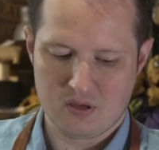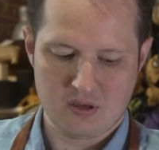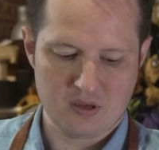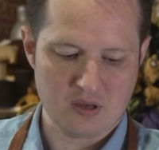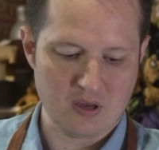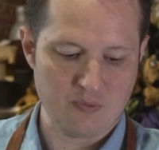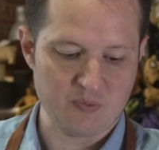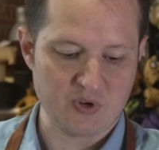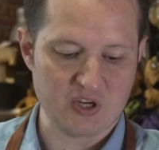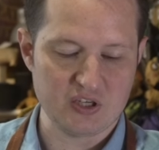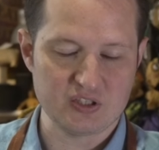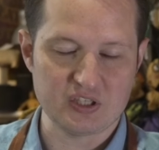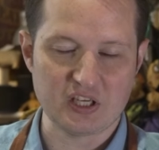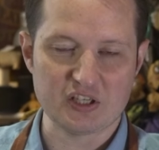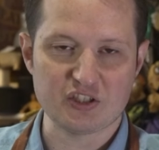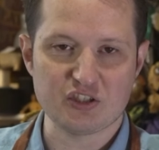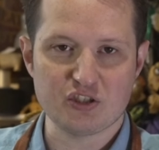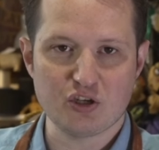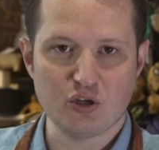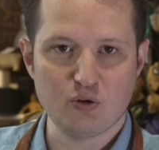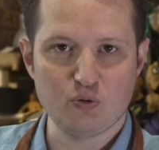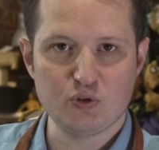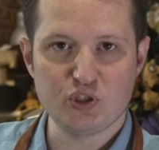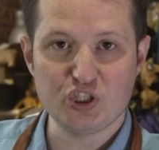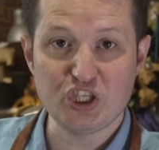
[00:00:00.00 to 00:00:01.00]
And because there's
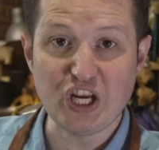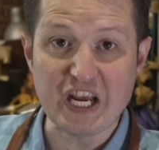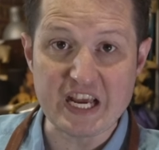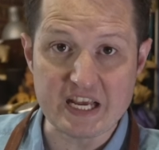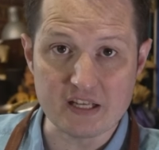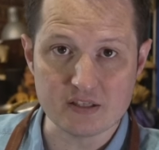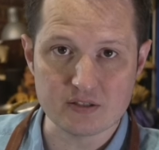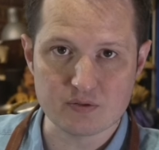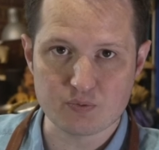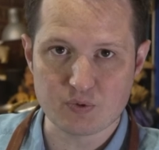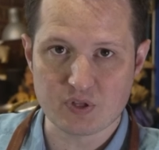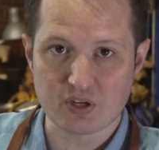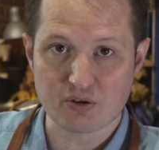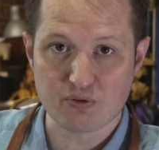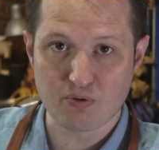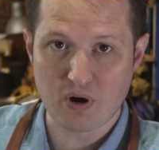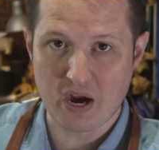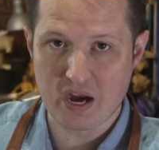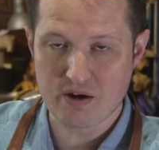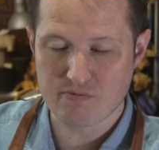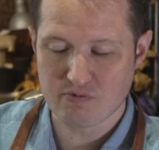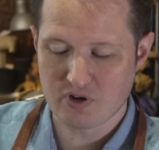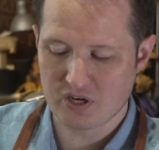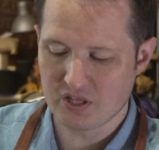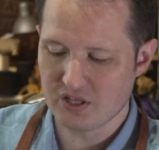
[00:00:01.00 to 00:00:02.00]
two sheets with the
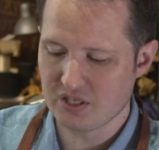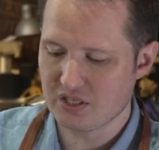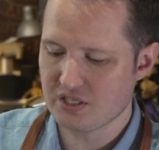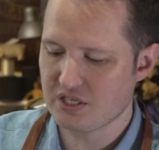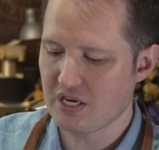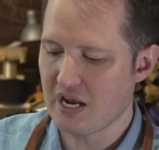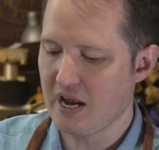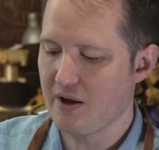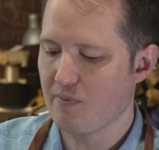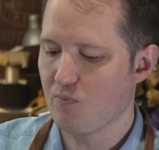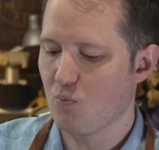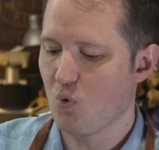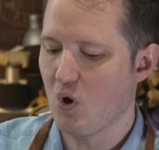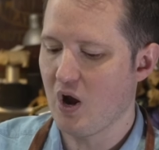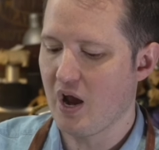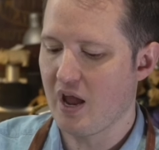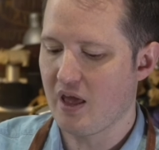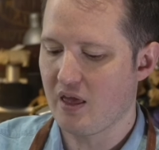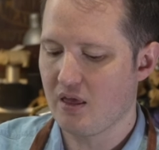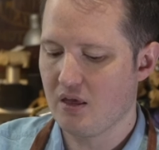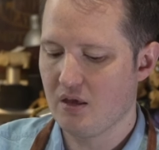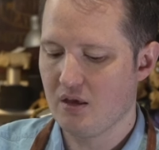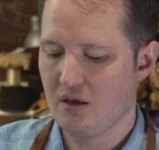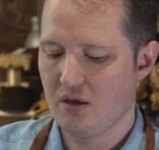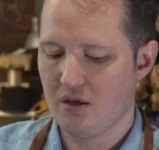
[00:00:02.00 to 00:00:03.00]
grain running the same
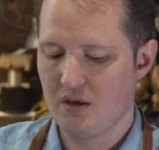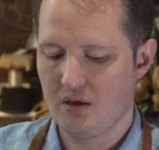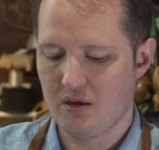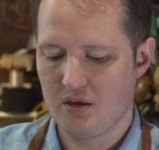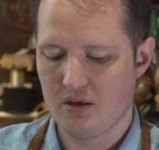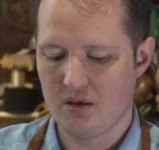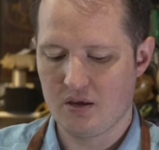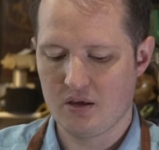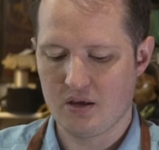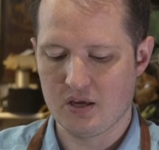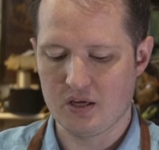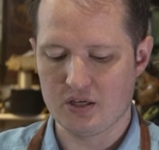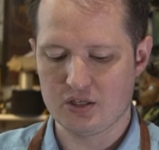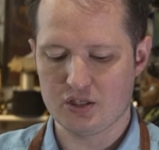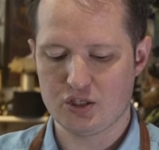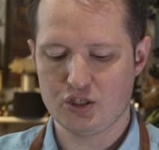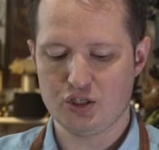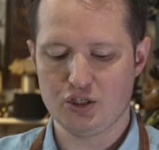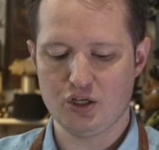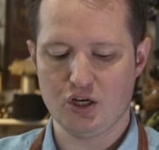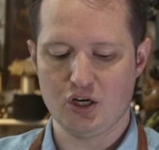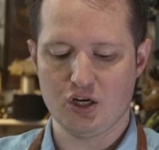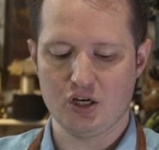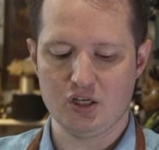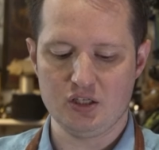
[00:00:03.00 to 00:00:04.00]
way, it
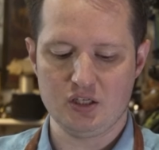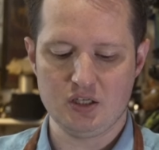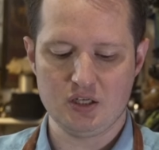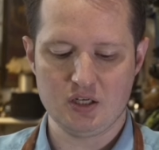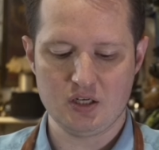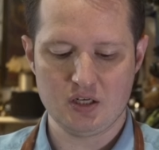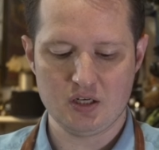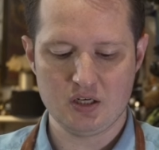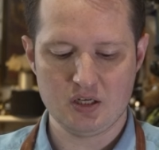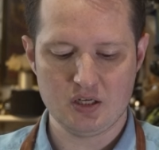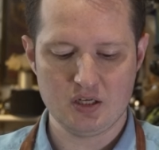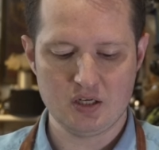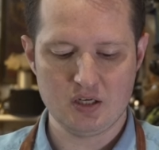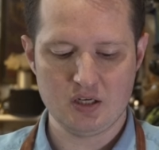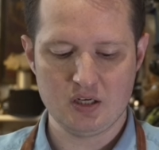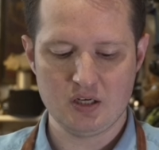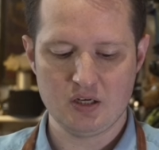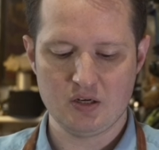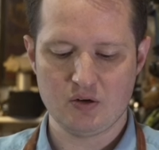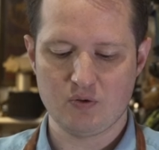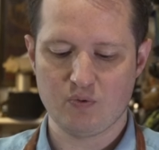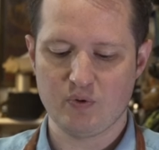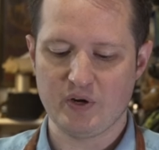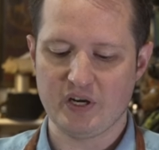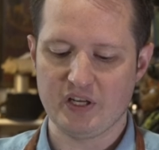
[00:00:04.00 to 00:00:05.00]
should,
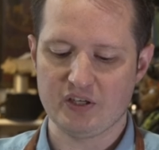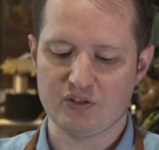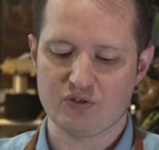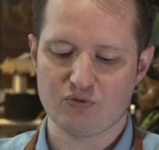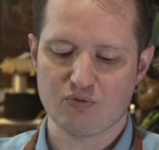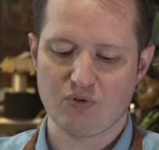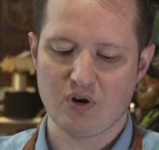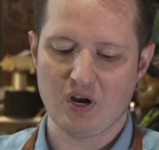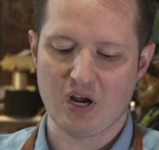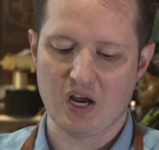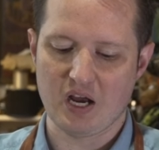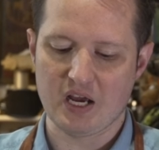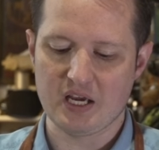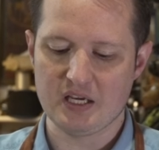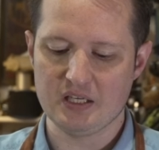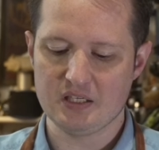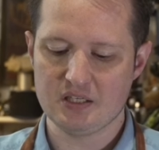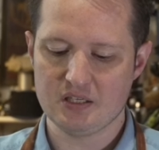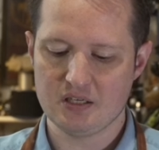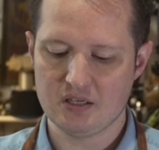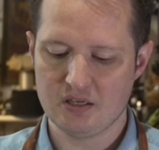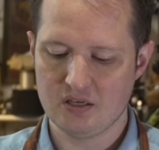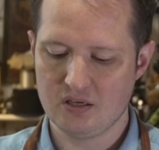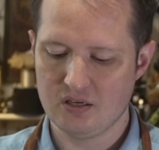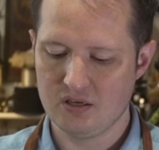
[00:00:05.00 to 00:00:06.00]
when it dries,